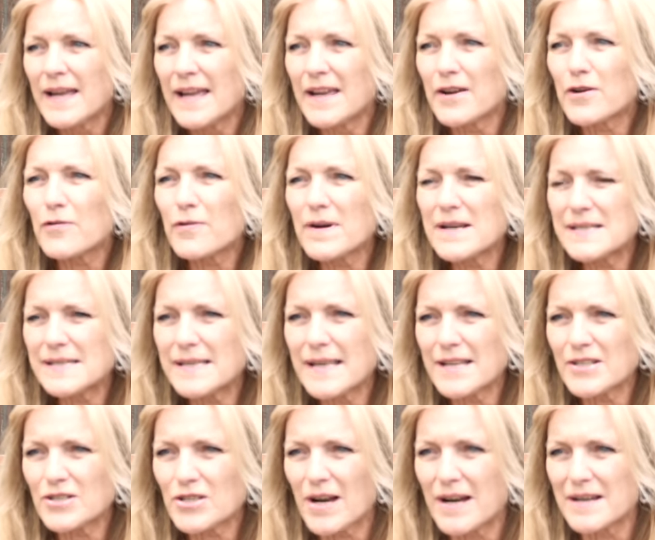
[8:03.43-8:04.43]
increase
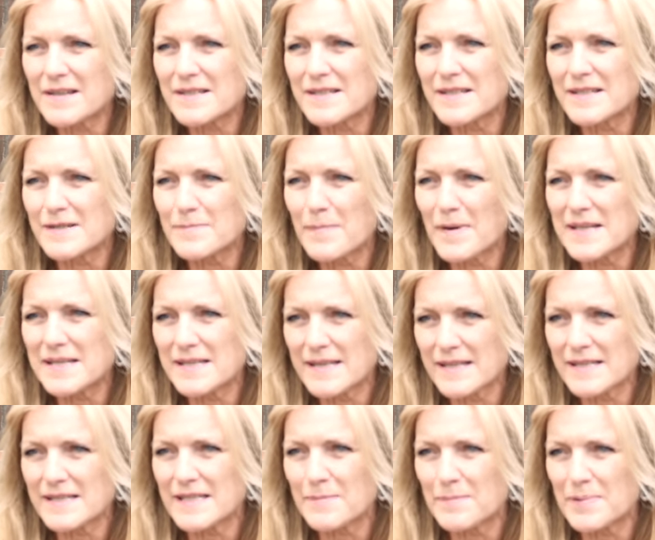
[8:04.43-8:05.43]
their chances by
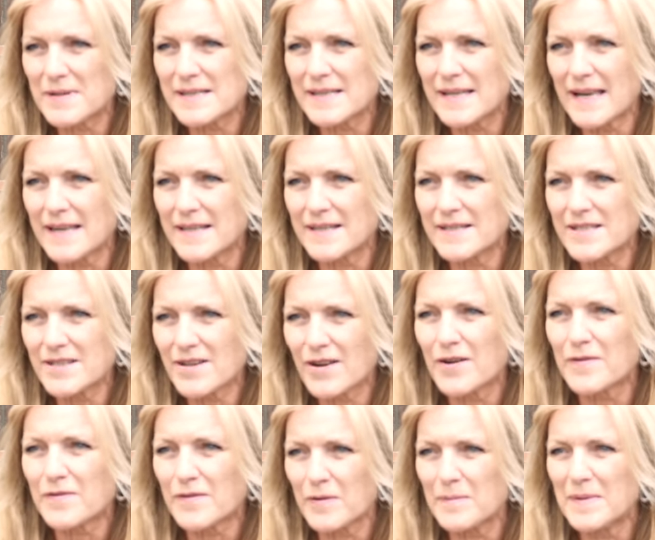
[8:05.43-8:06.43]

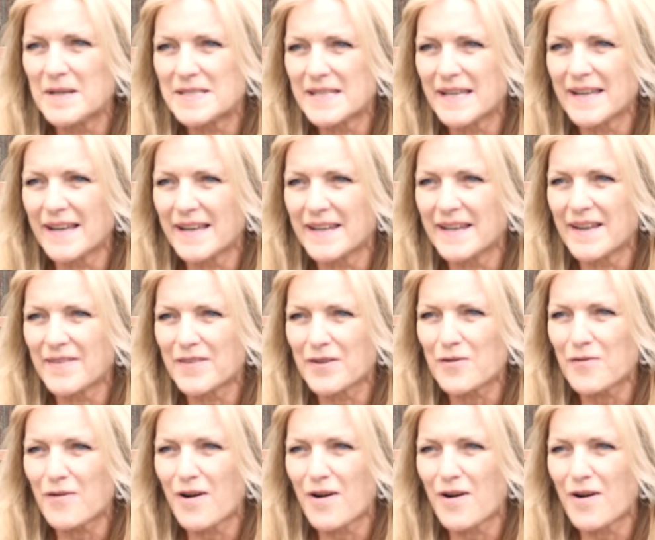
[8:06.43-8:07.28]
60% of committing another